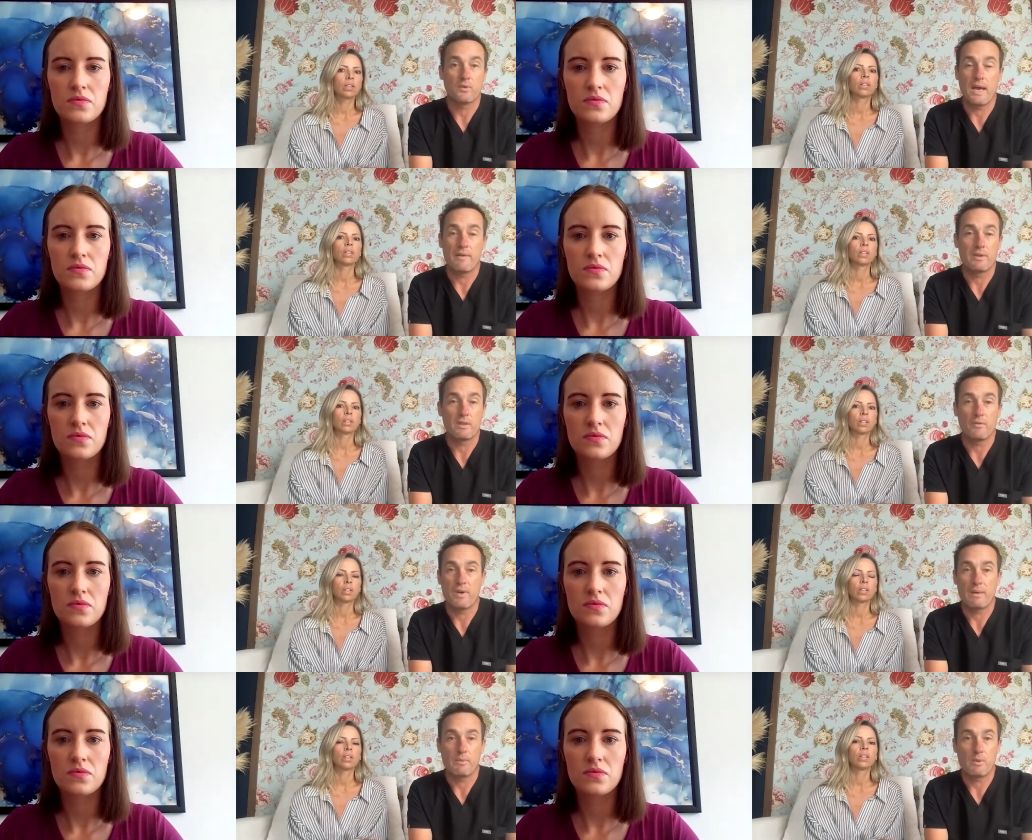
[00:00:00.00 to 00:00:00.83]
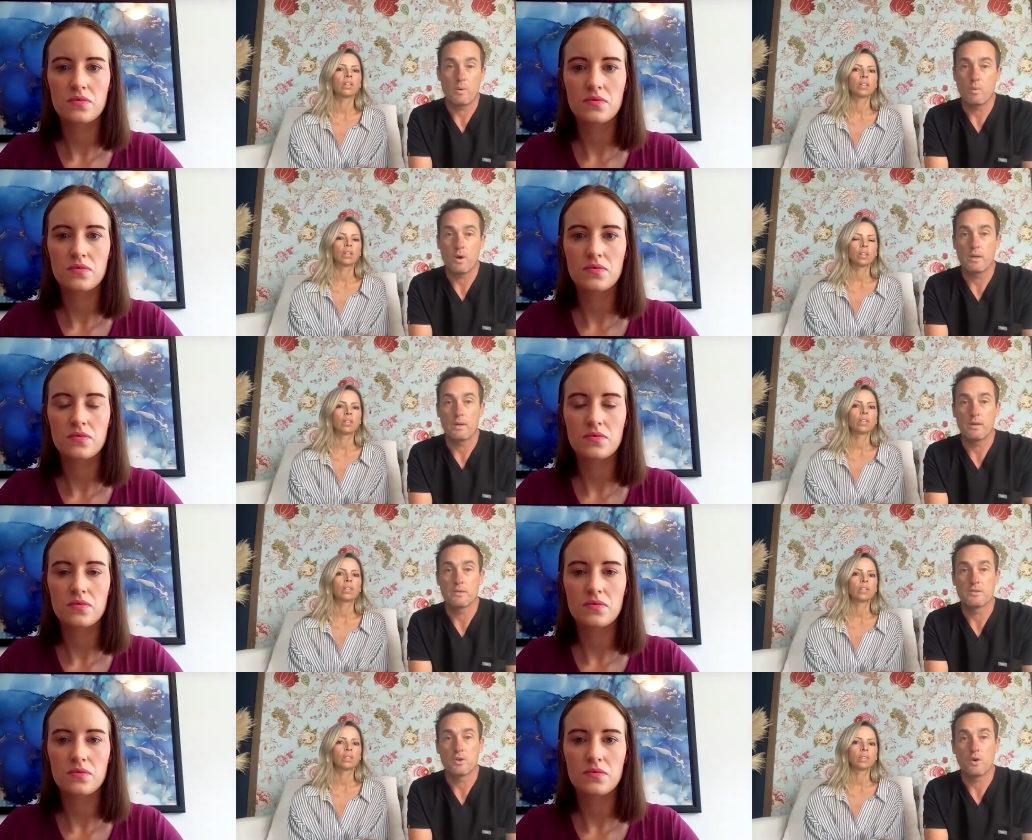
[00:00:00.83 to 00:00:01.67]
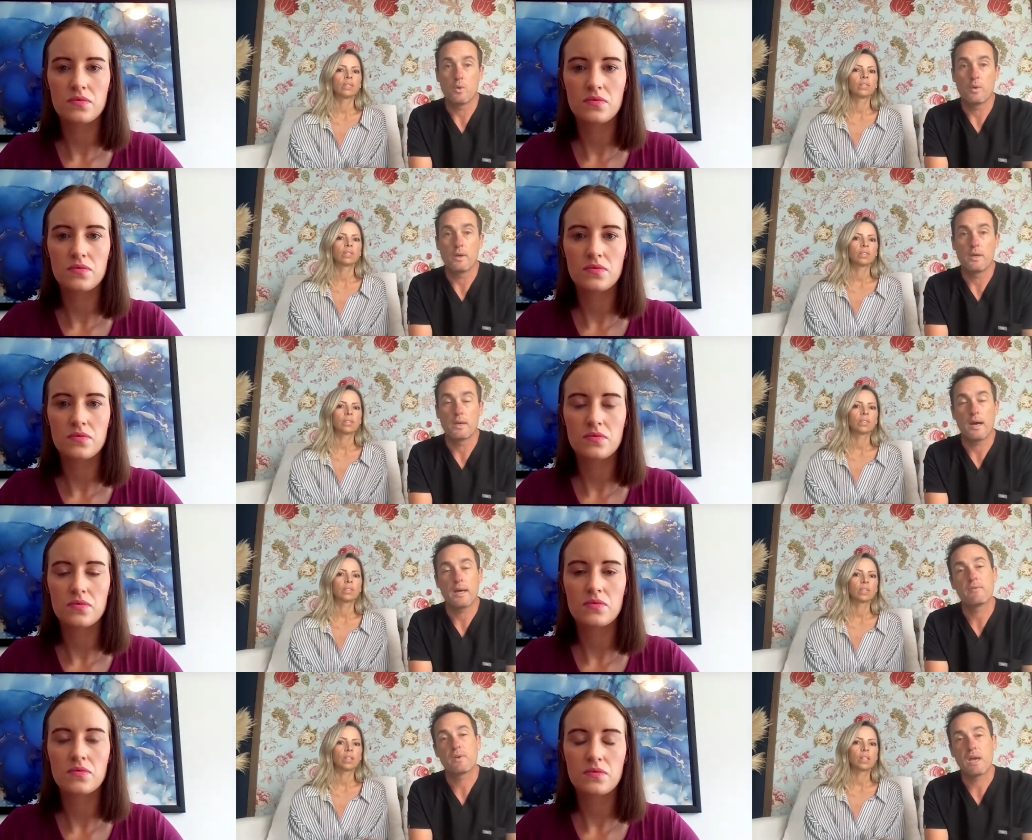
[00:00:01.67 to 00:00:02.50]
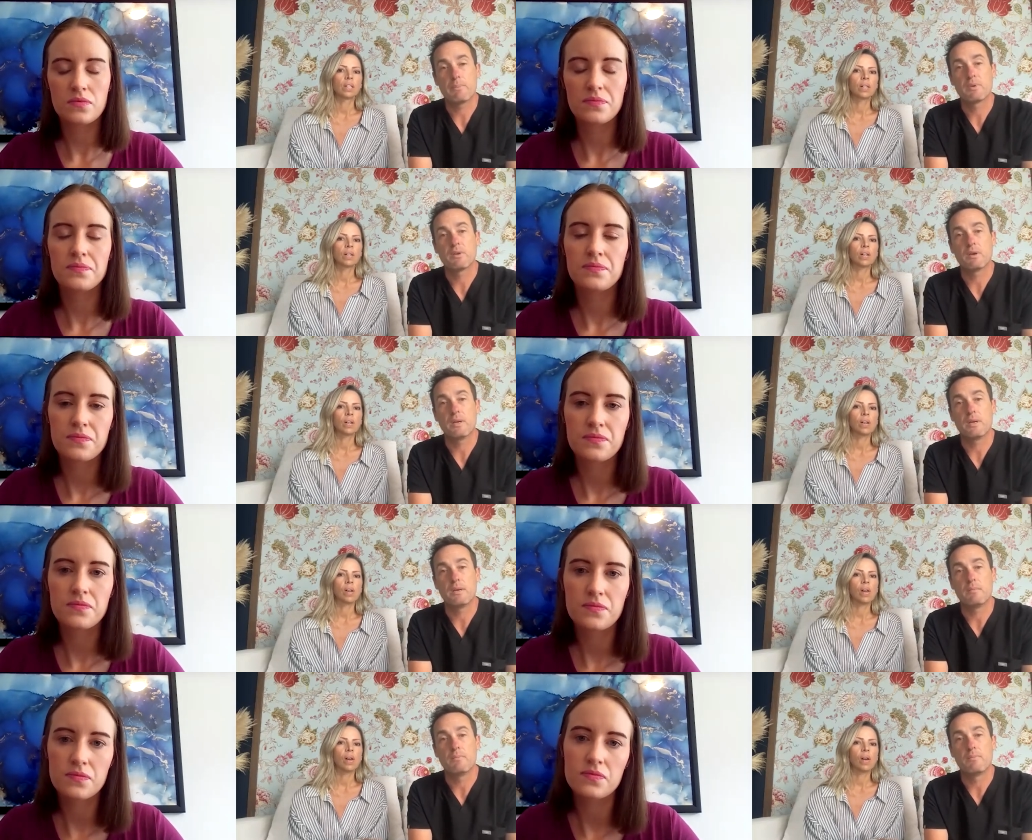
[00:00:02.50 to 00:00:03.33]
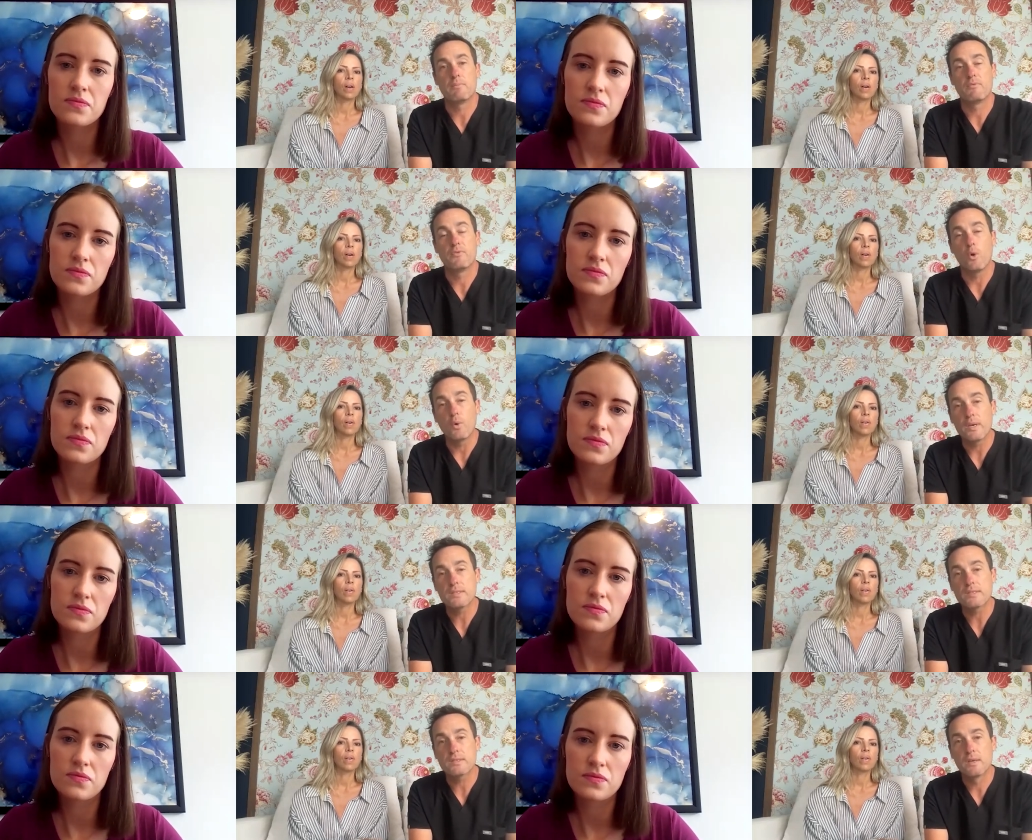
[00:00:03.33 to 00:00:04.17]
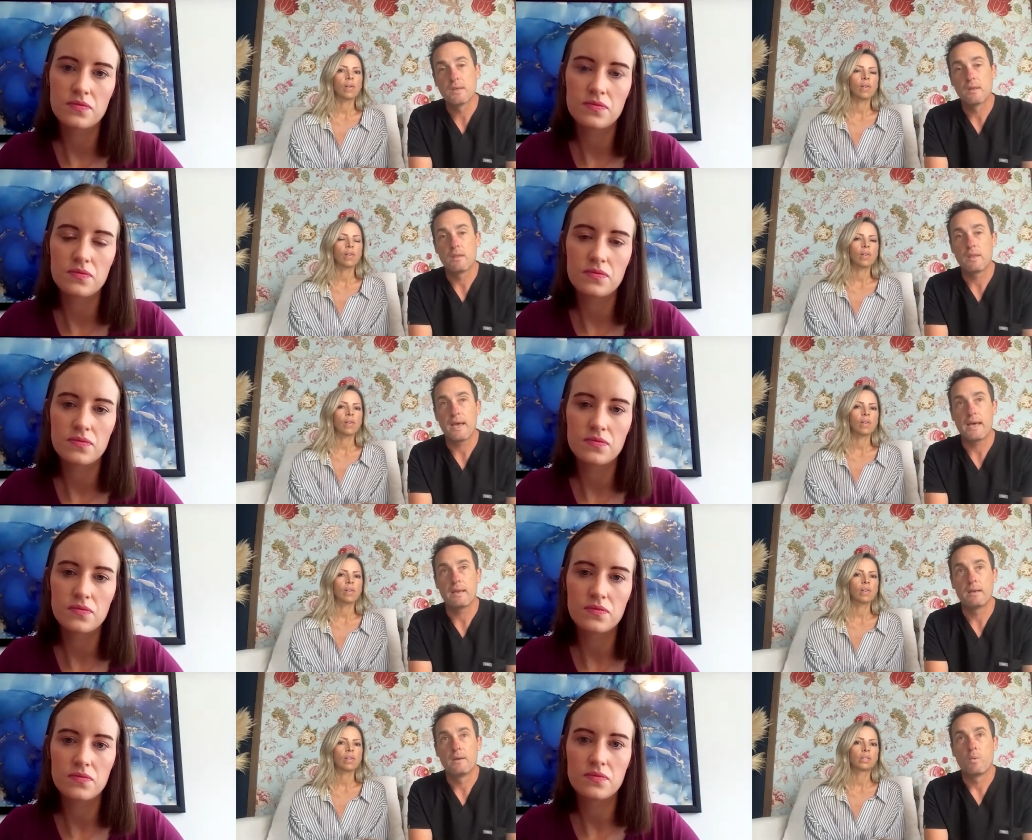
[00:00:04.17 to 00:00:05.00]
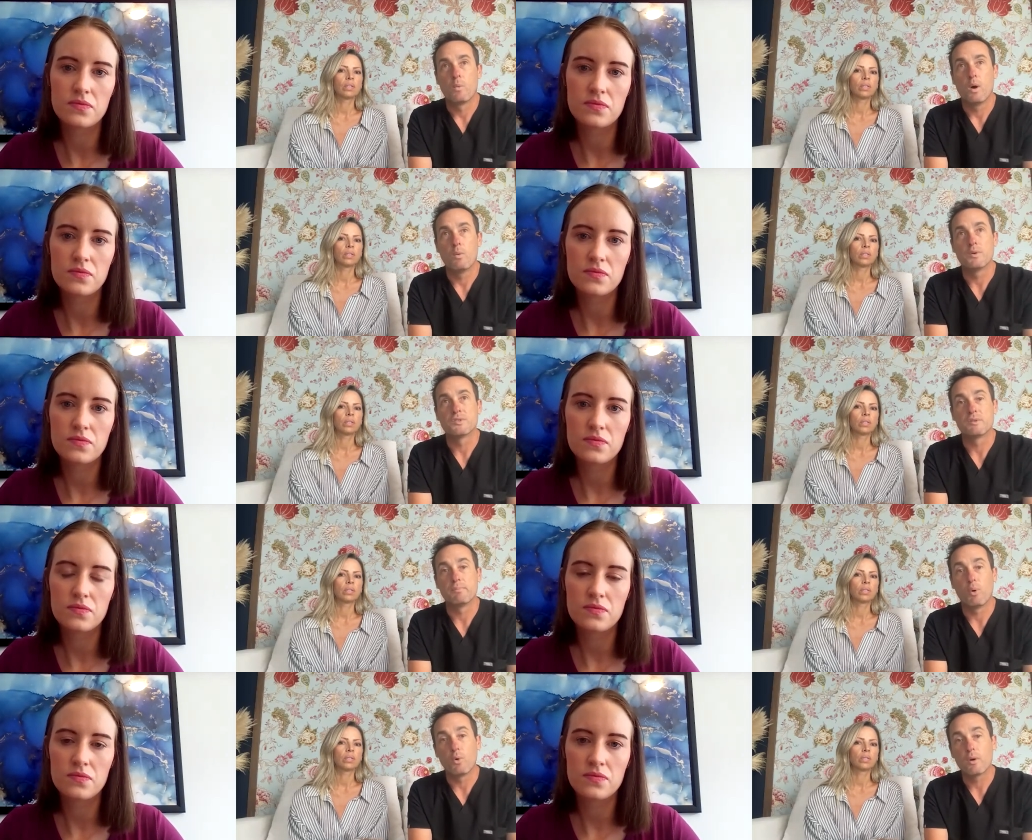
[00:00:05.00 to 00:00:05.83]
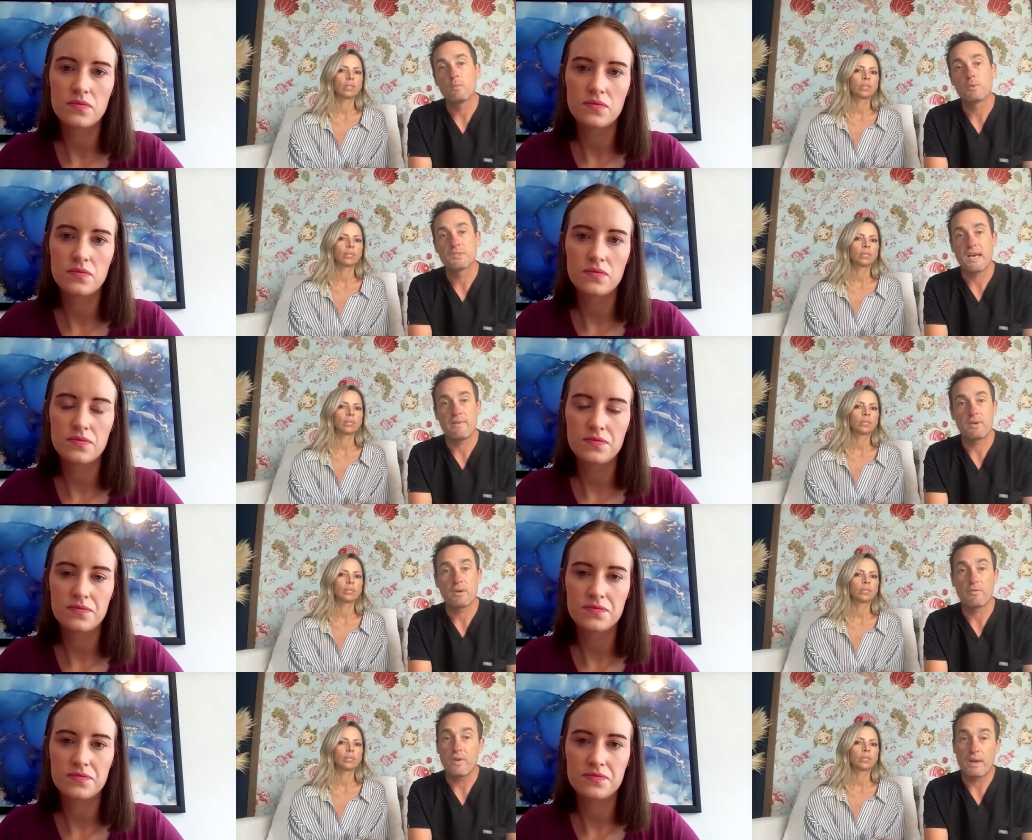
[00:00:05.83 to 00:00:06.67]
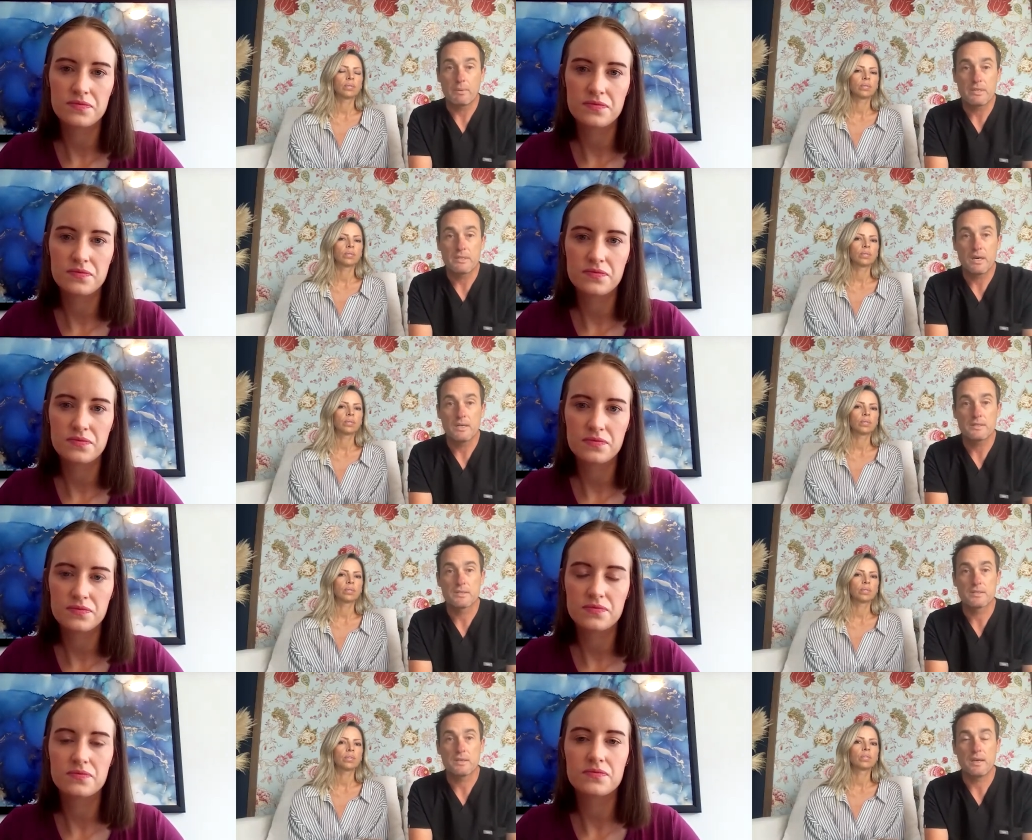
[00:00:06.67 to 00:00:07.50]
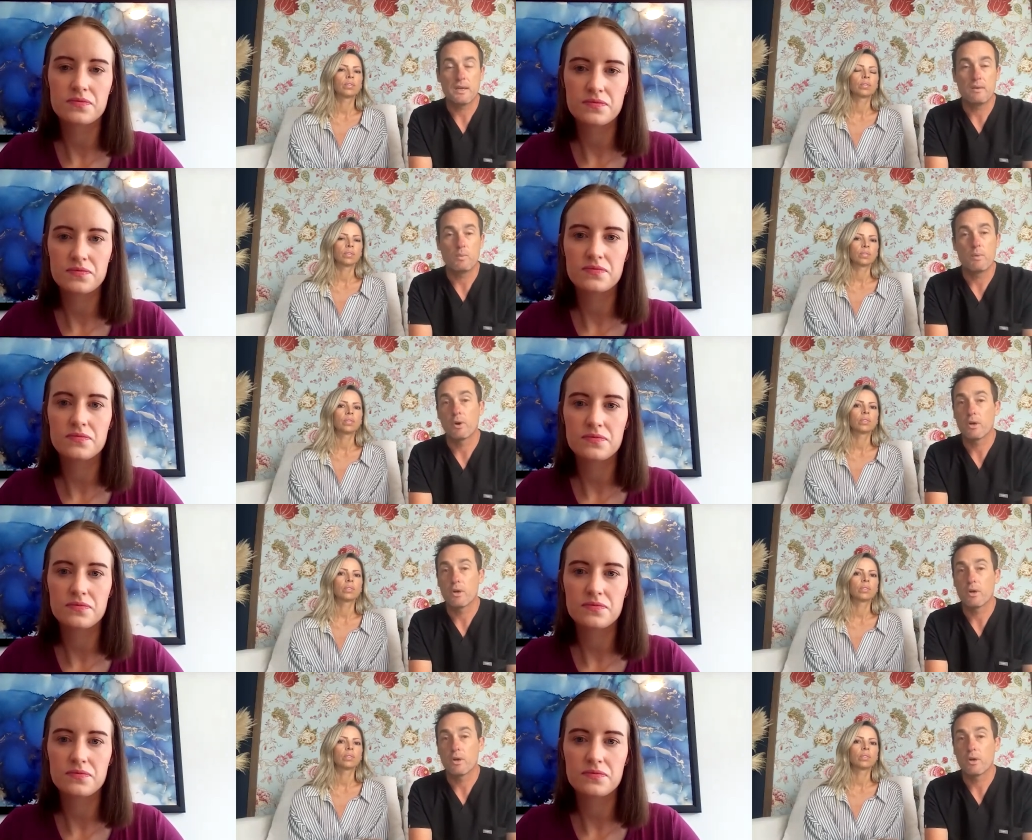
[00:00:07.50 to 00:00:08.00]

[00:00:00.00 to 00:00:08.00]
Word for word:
Speaker 1: in having the family we wanted. And so it kind of kept in focus that what was important was having a family to us, and we were